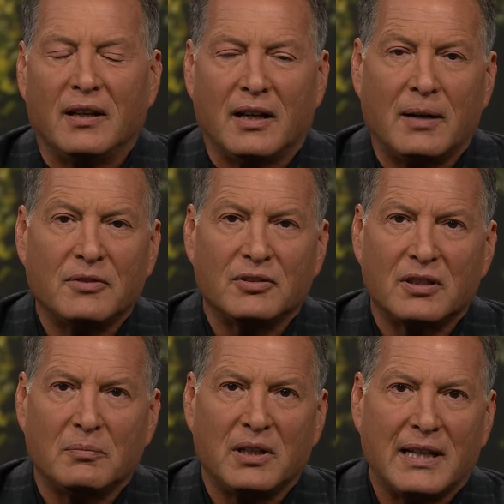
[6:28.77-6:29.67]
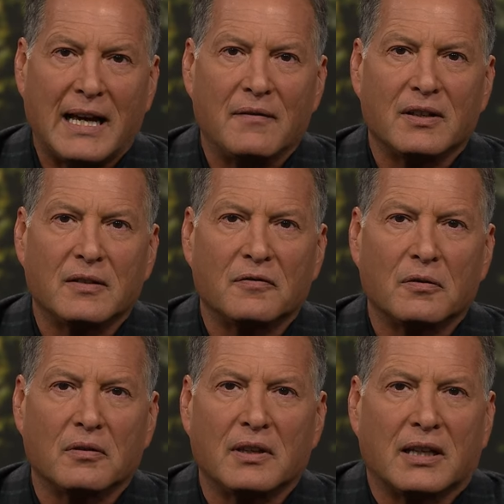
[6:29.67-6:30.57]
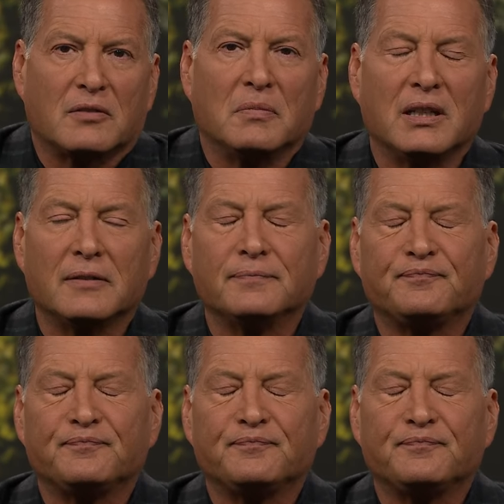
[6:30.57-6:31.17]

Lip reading: I'm just going to be an advocate for the next minute.